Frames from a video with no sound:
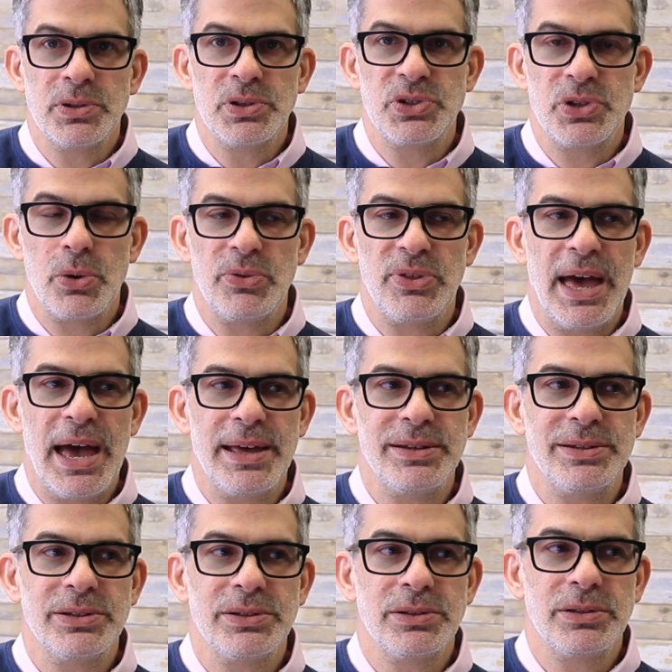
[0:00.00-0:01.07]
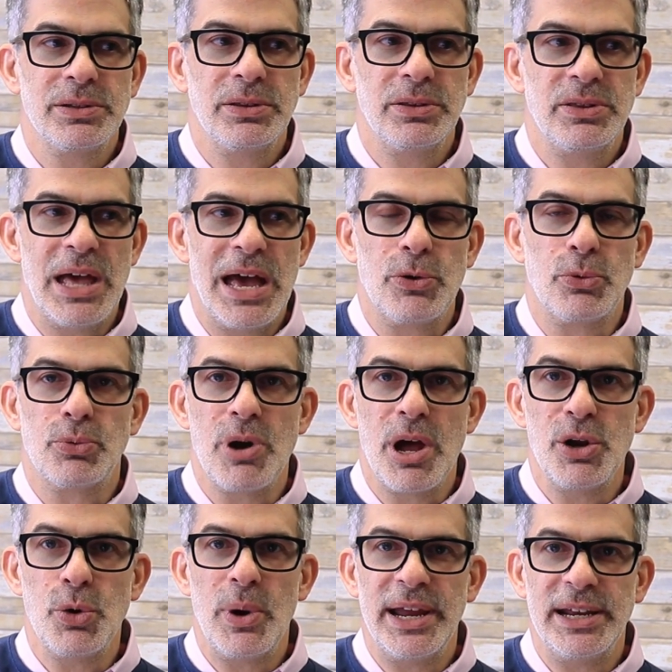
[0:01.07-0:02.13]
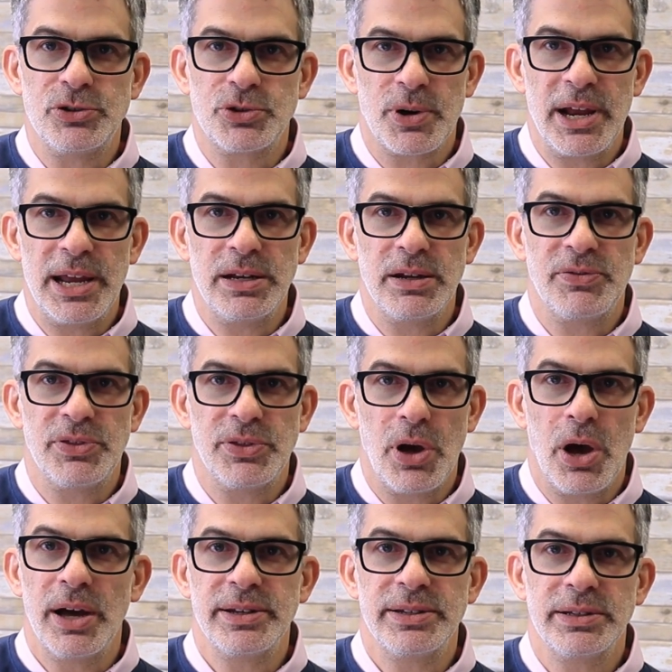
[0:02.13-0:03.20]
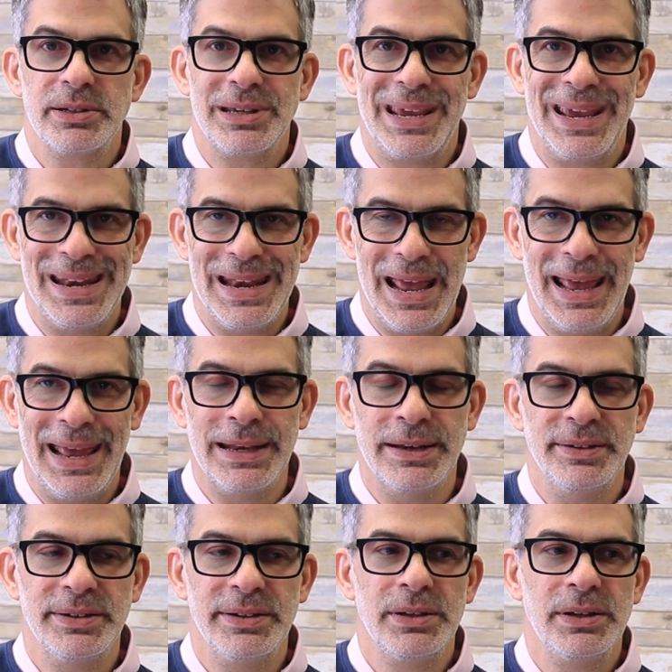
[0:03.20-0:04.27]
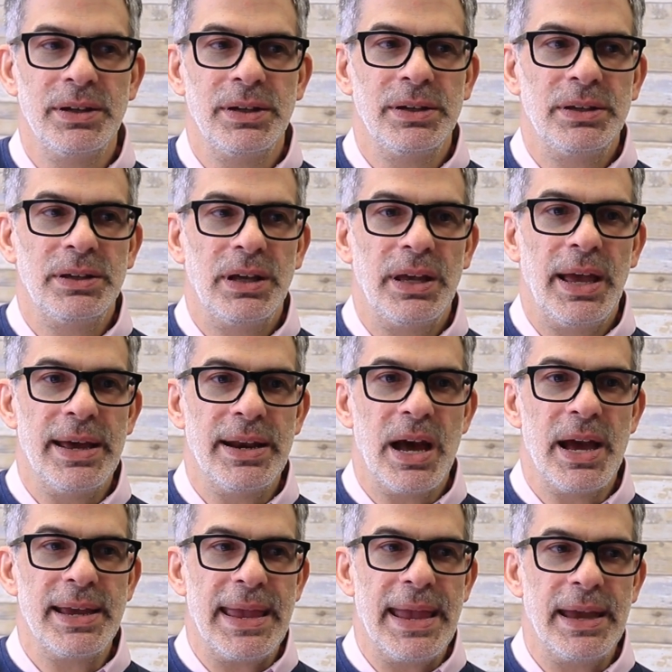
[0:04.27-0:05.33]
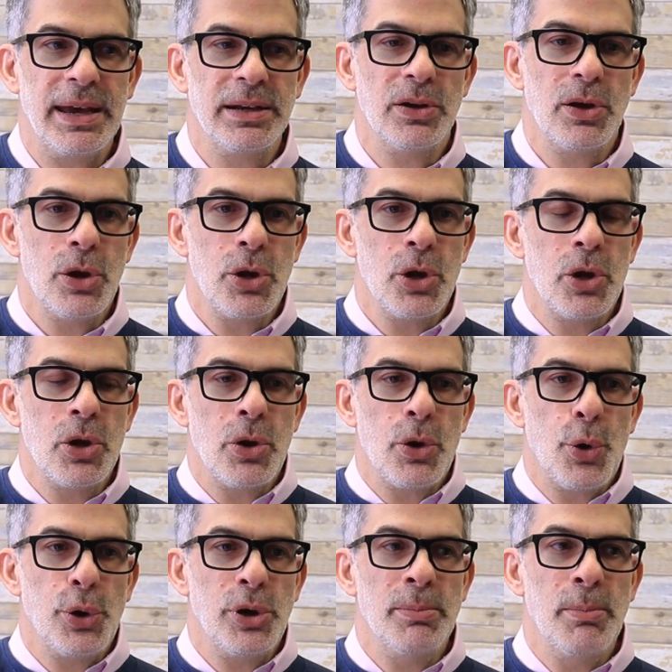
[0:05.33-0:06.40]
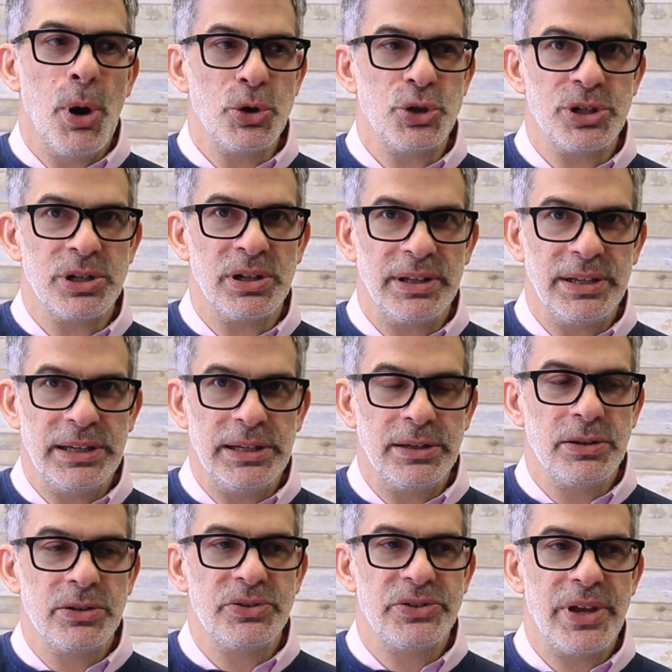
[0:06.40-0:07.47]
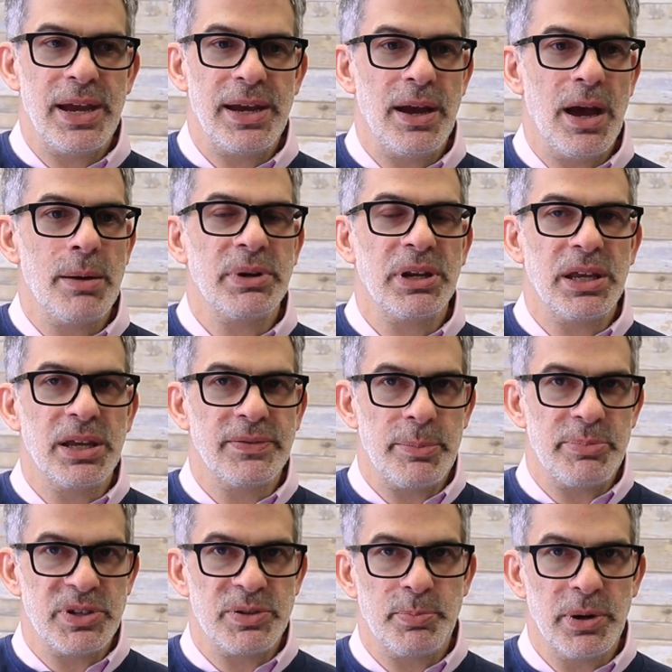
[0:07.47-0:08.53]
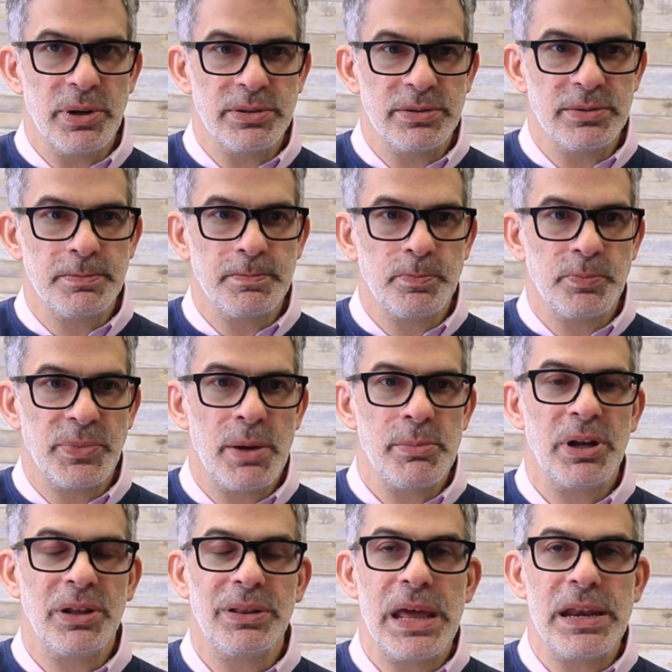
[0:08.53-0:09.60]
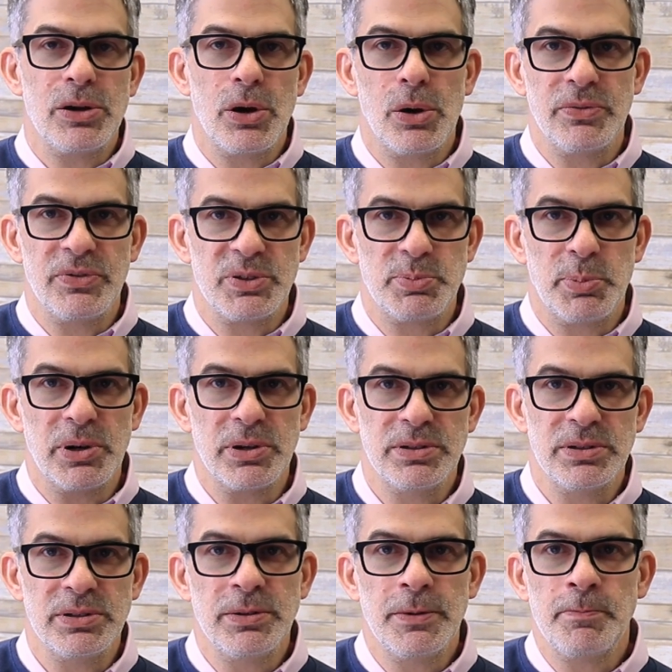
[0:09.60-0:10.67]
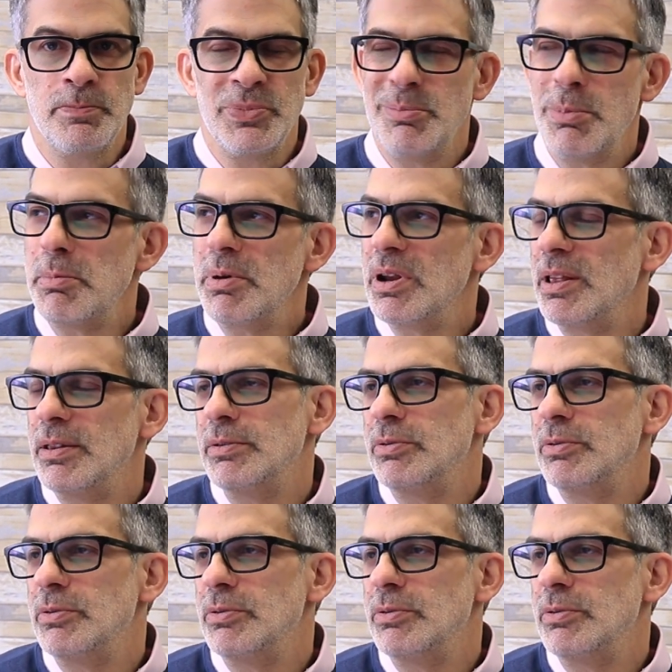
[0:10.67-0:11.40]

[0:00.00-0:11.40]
so that that runaway train of thought can end, and I can emotionally say, I'm going to give up this burden. I'm going to let go of this burden. Remember,